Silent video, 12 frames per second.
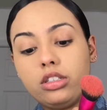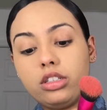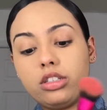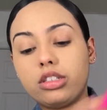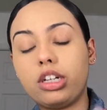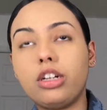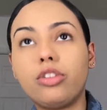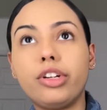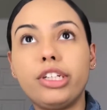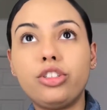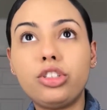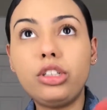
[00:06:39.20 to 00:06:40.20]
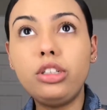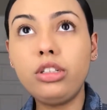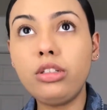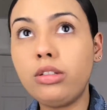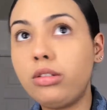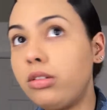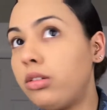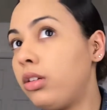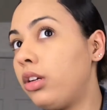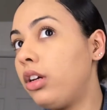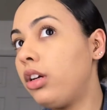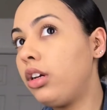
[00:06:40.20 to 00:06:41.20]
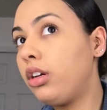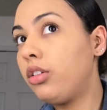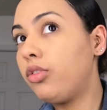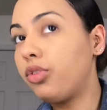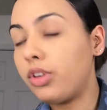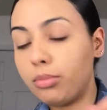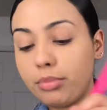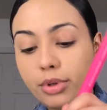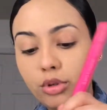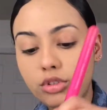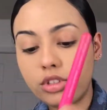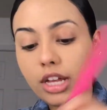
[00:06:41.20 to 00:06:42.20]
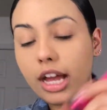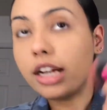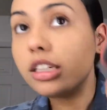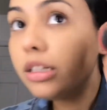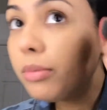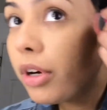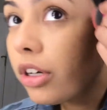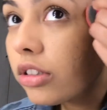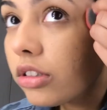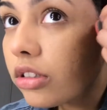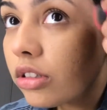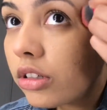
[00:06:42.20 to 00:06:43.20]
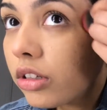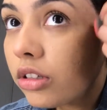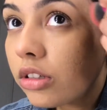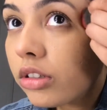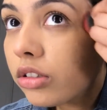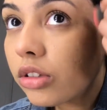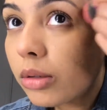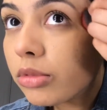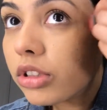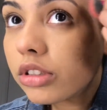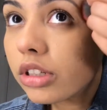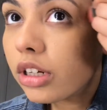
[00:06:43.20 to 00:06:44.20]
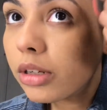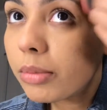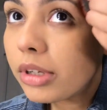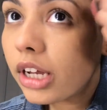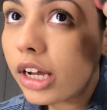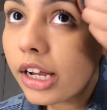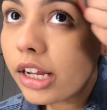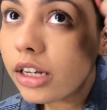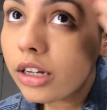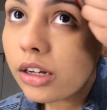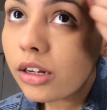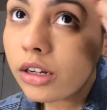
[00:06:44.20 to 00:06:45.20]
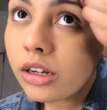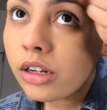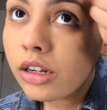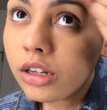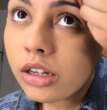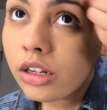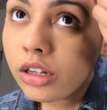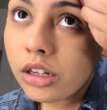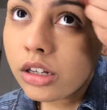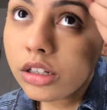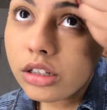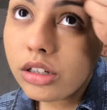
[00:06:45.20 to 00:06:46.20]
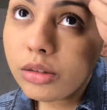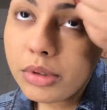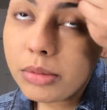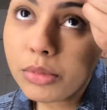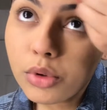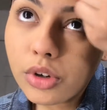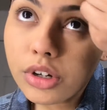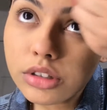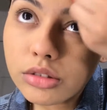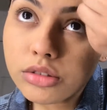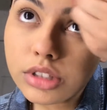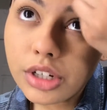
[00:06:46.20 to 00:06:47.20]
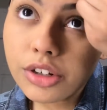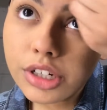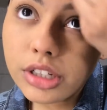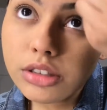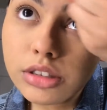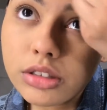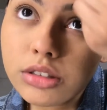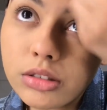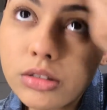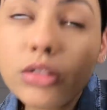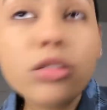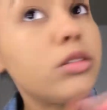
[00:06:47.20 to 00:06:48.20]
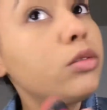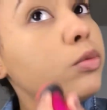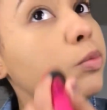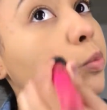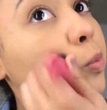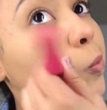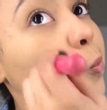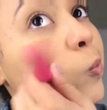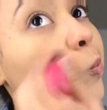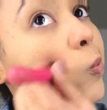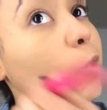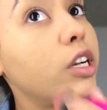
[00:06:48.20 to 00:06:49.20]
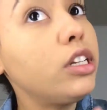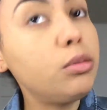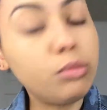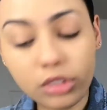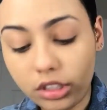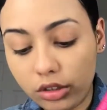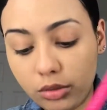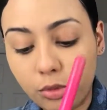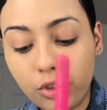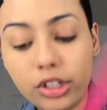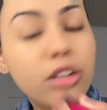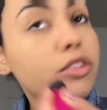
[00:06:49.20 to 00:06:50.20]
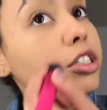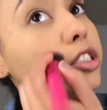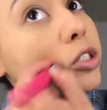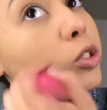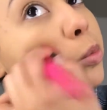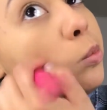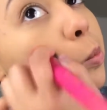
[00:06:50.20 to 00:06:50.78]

discoloration from post-acne marks. So I'm just gonna apply a little bit more on those areas. I need a little more coverage.